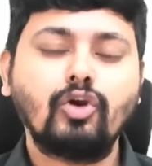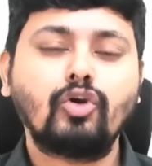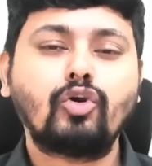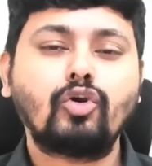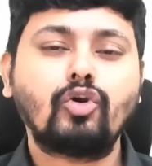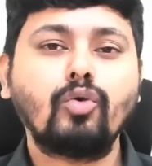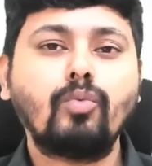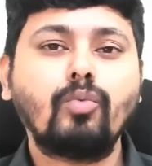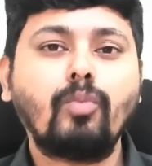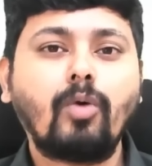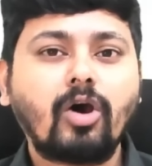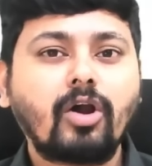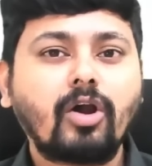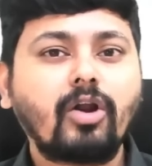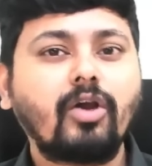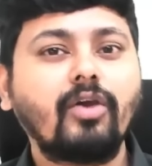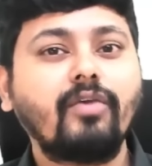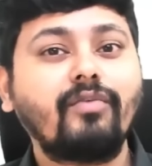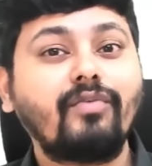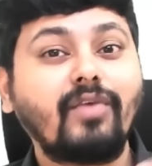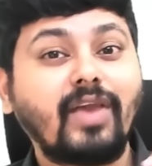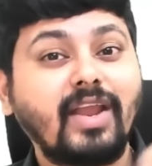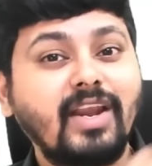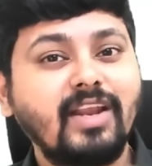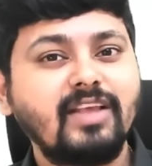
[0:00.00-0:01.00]
Tomorrow
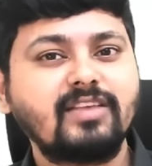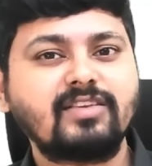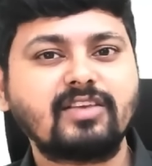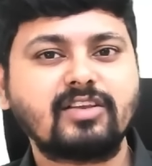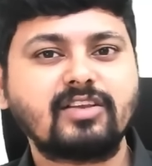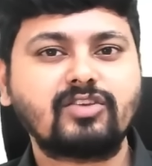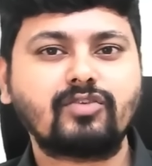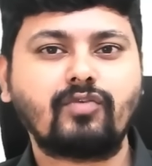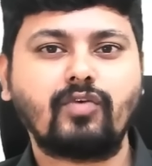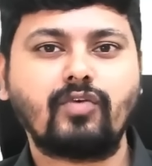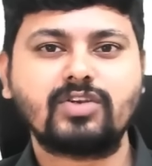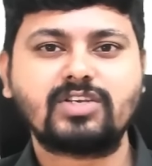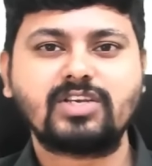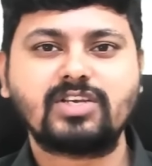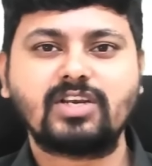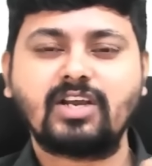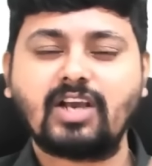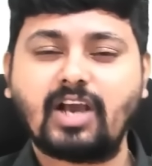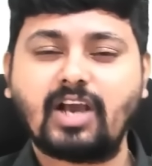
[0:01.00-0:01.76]
if any such question